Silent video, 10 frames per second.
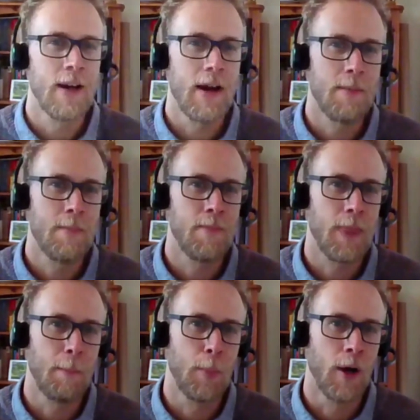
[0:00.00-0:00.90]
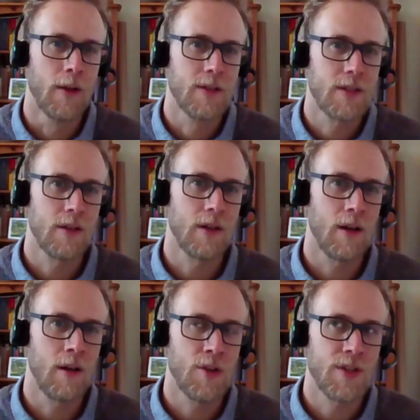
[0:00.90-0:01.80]
but
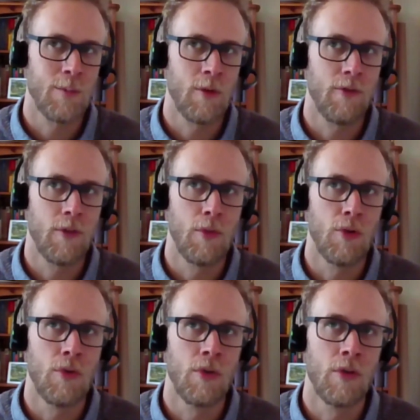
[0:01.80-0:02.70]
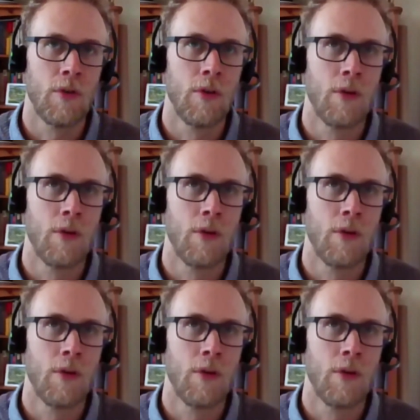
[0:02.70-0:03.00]
some of the more